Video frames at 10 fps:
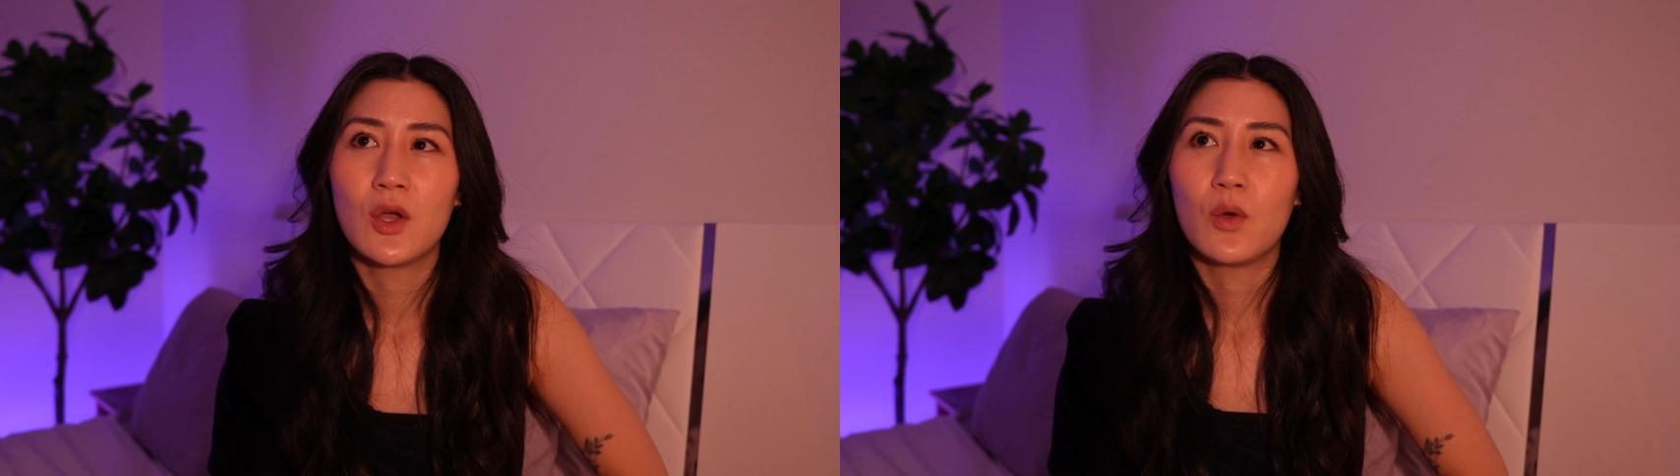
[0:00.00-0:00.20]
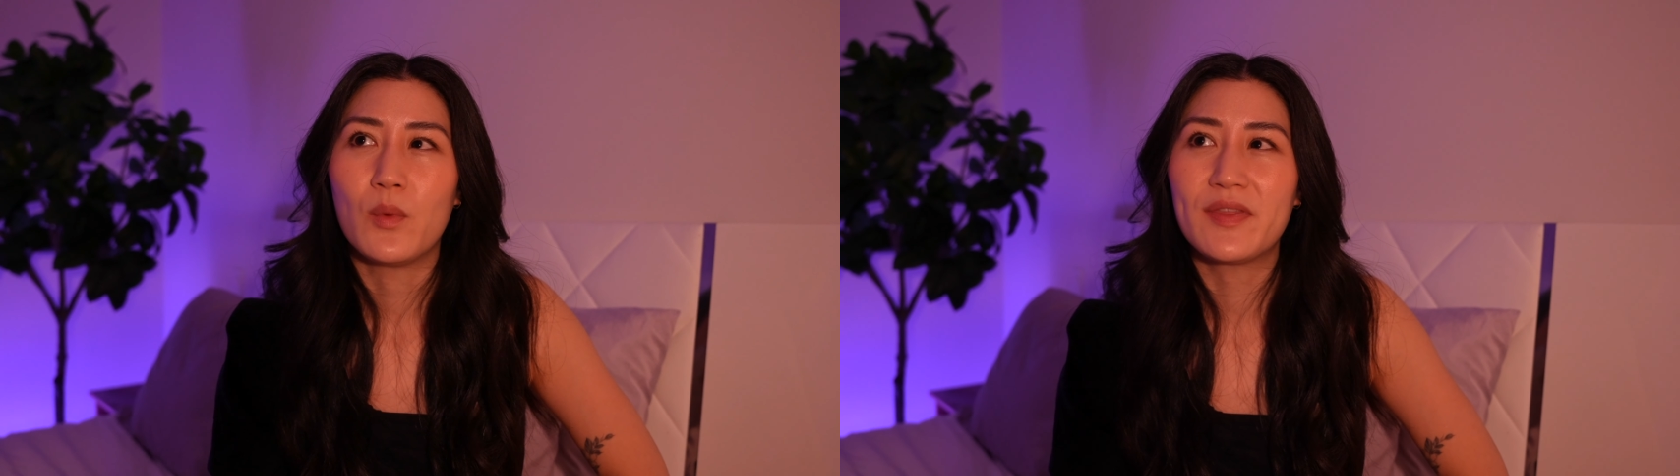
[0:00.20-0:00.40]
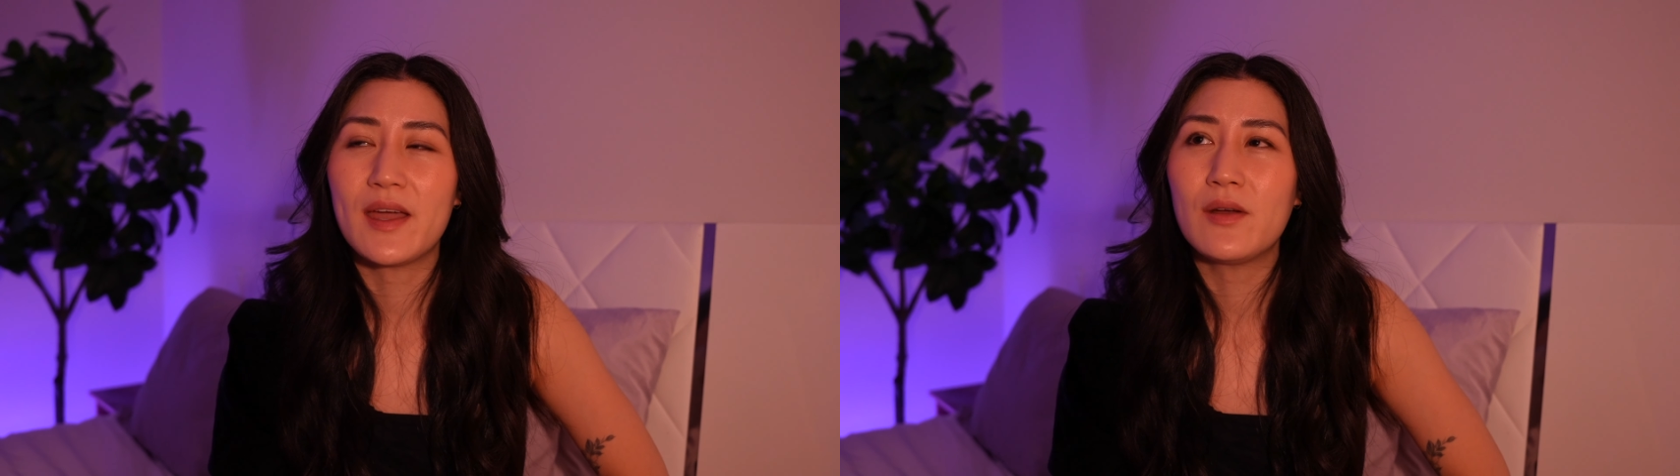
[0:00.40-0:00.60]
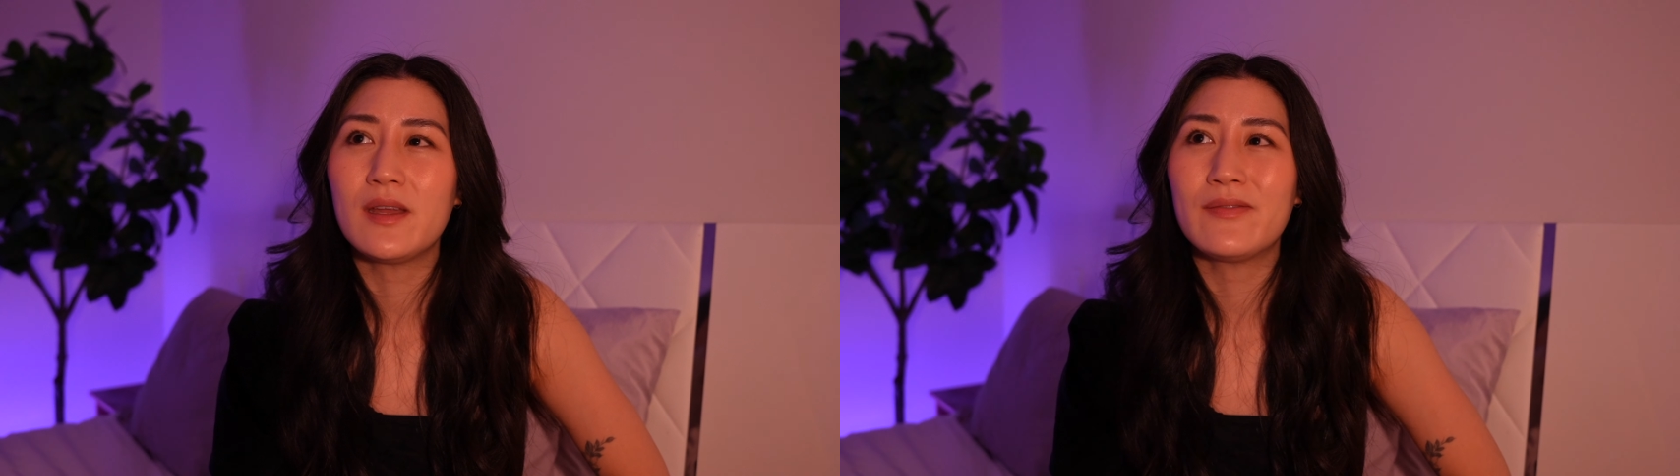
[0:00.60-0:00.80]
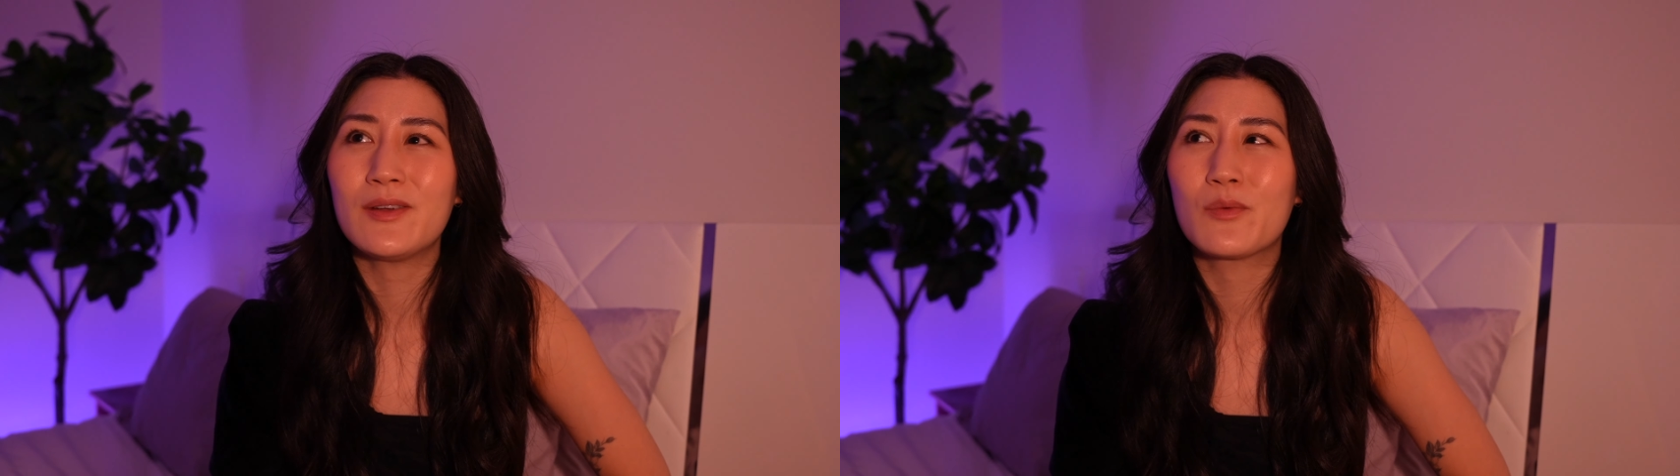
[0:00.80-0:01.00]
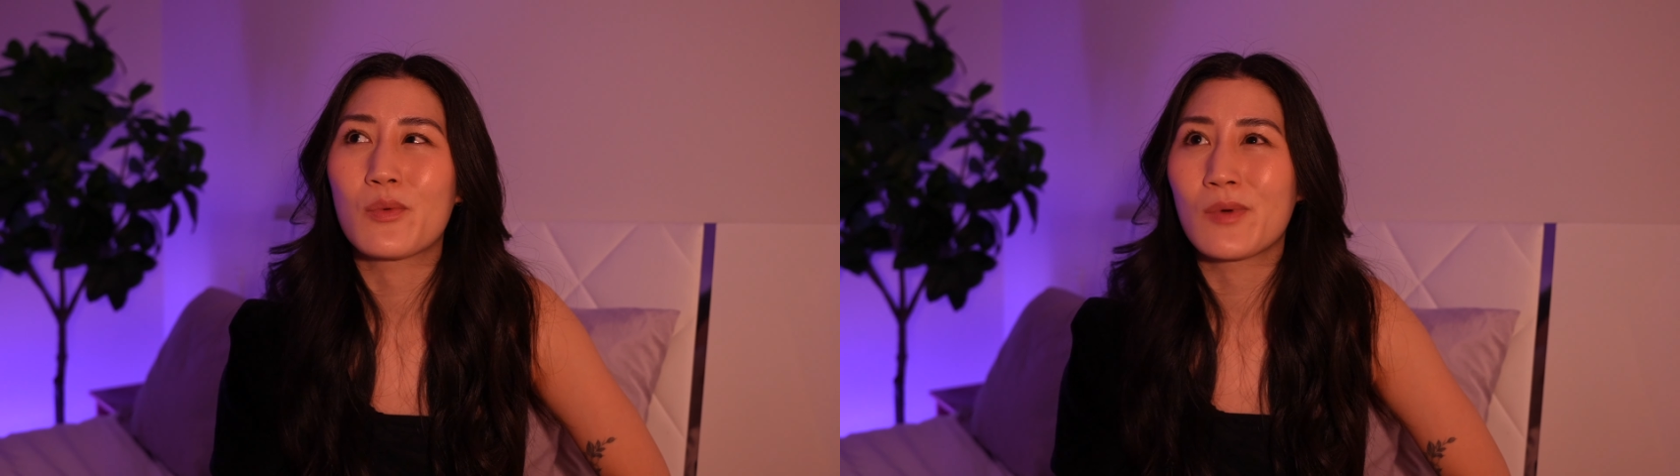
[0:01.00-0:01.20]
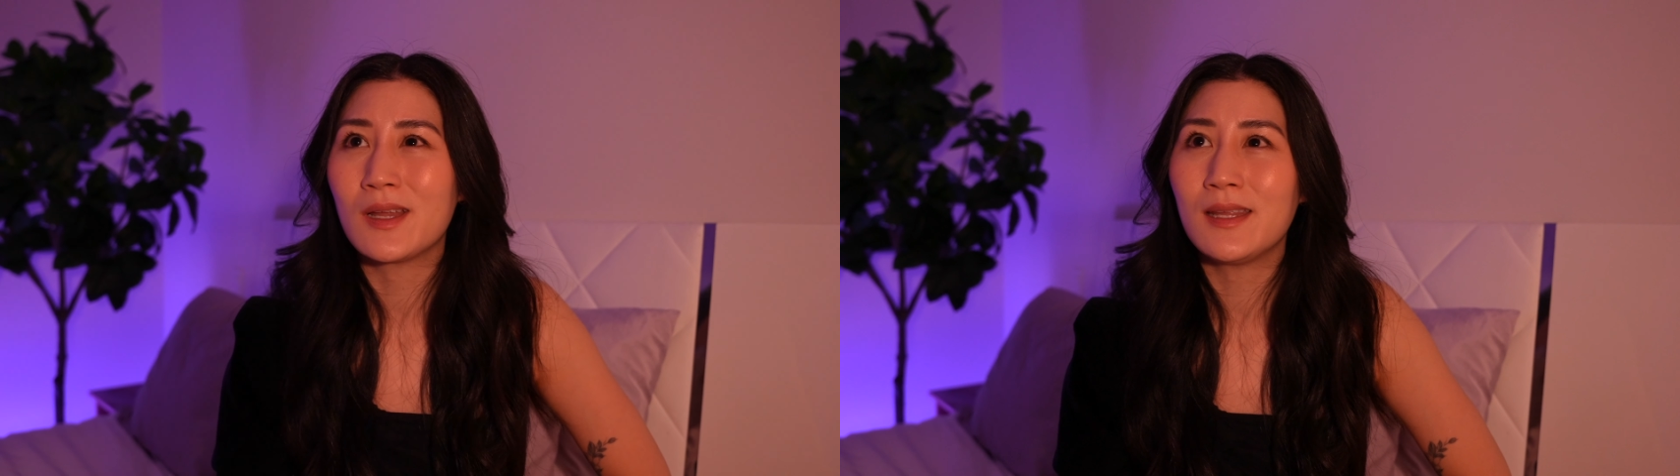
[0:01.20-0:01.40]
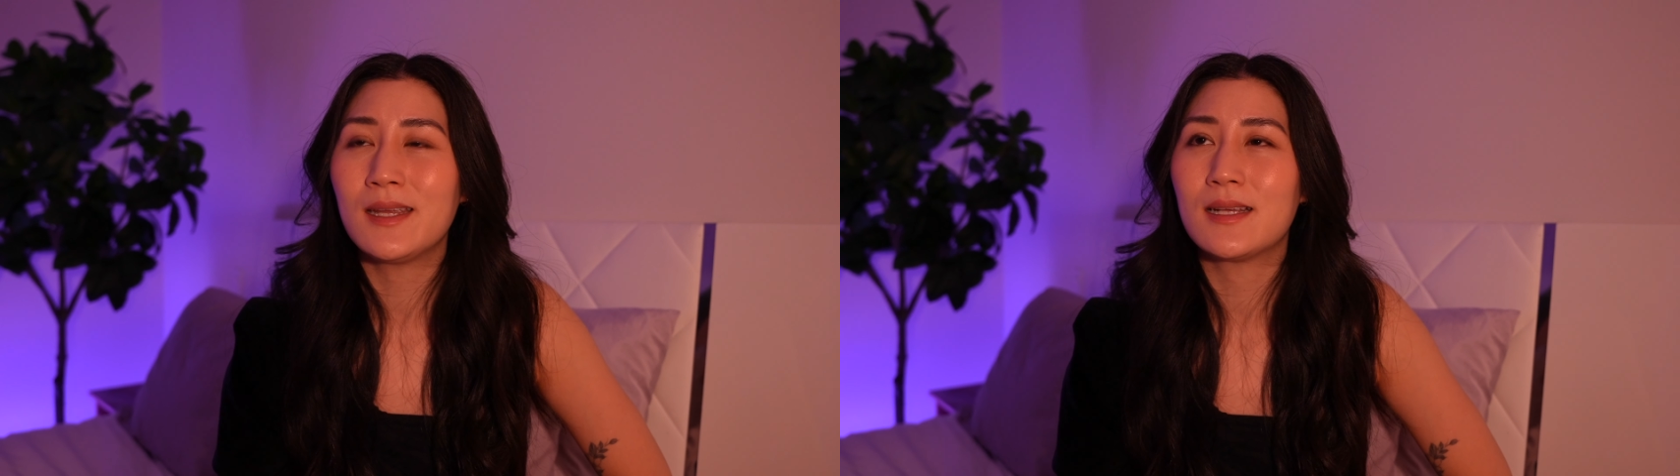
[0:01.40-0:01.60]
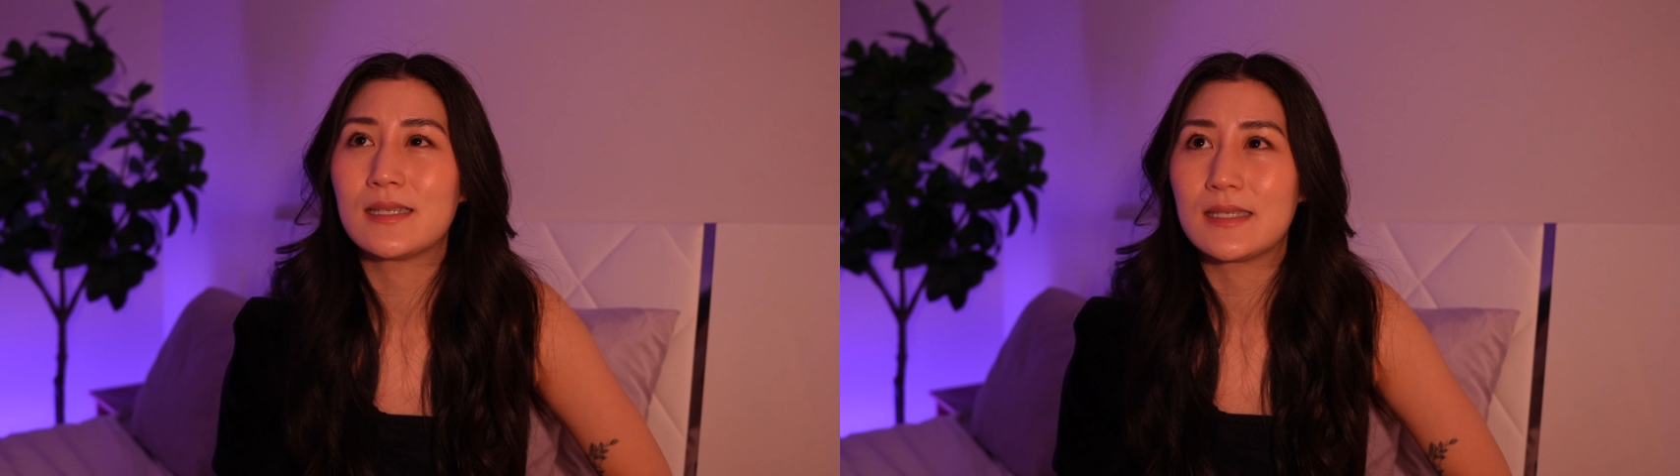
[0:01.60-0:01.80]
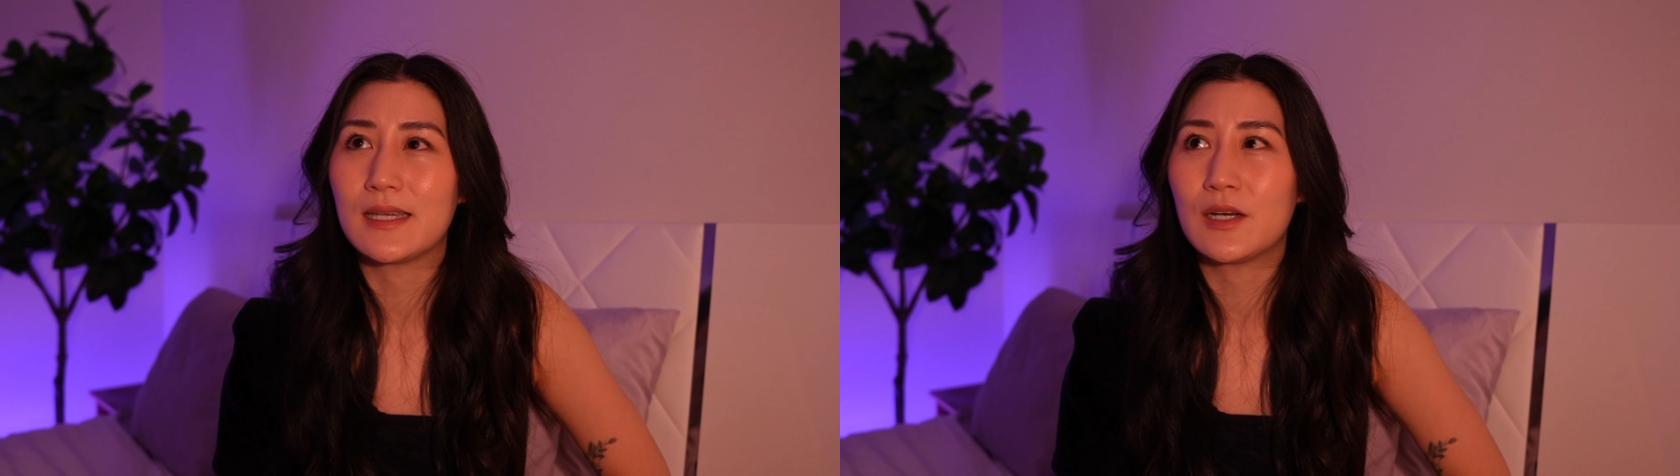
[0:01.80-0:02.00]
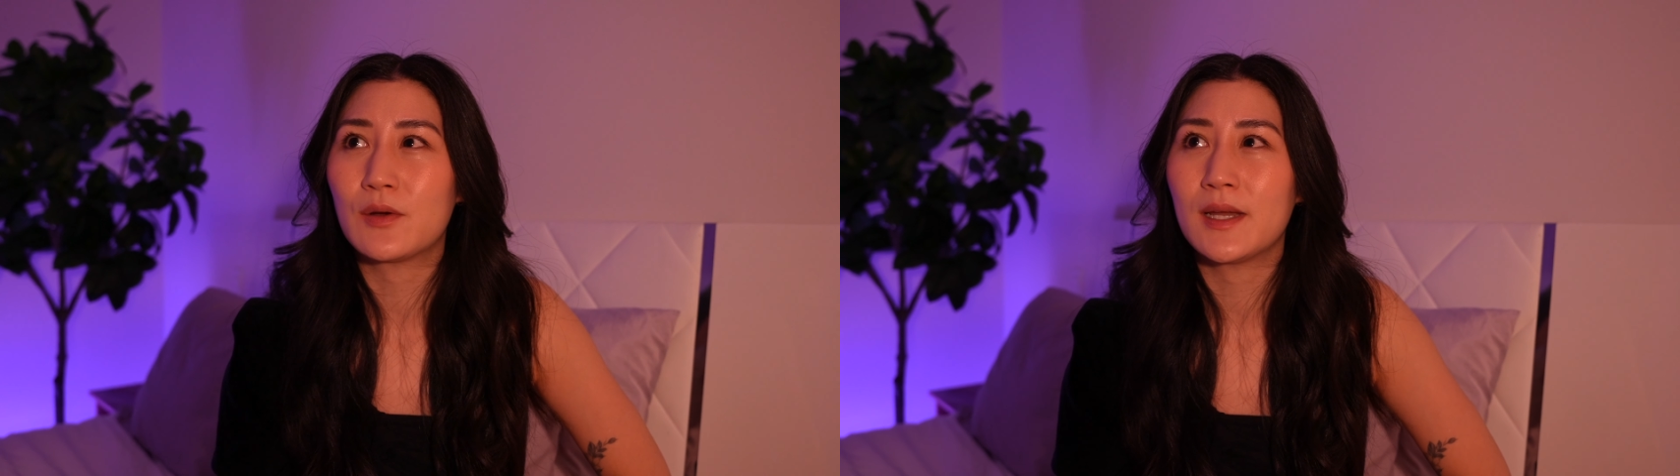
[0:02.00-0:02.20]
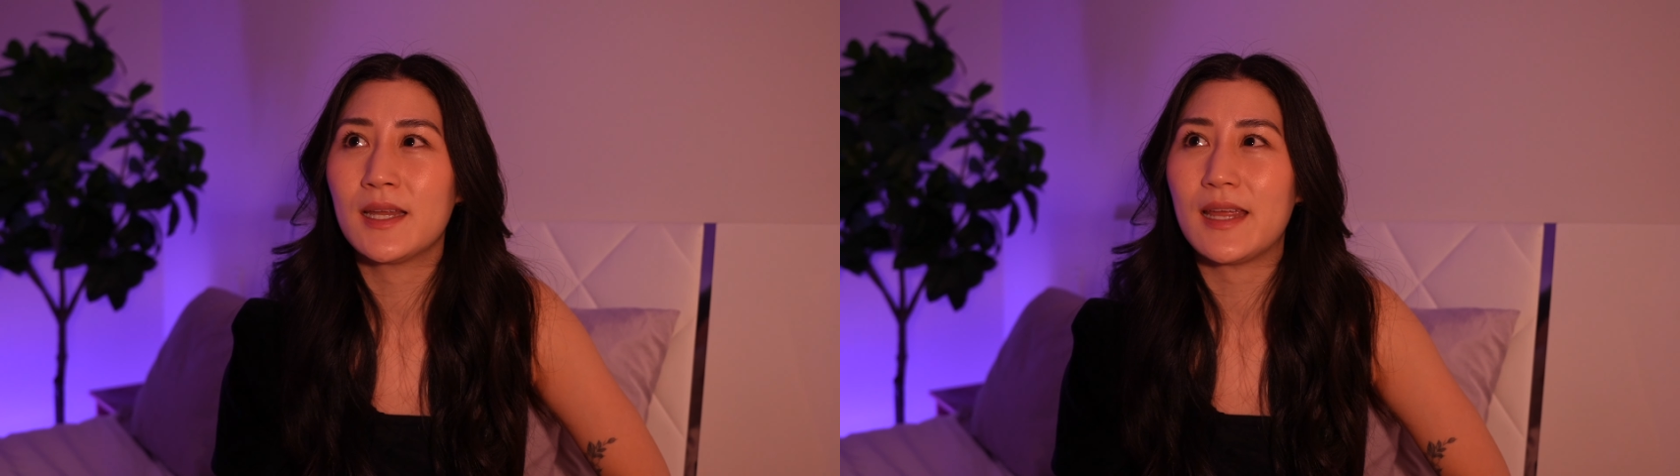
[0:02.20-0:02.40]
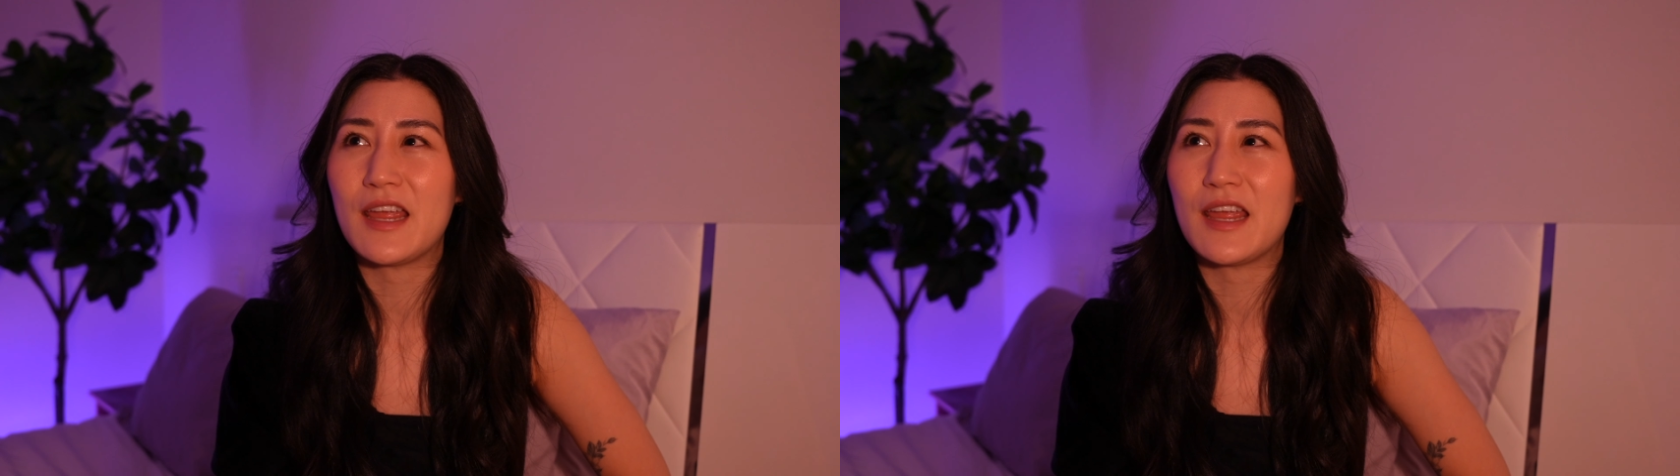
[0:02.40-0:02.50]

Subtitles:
without even really considering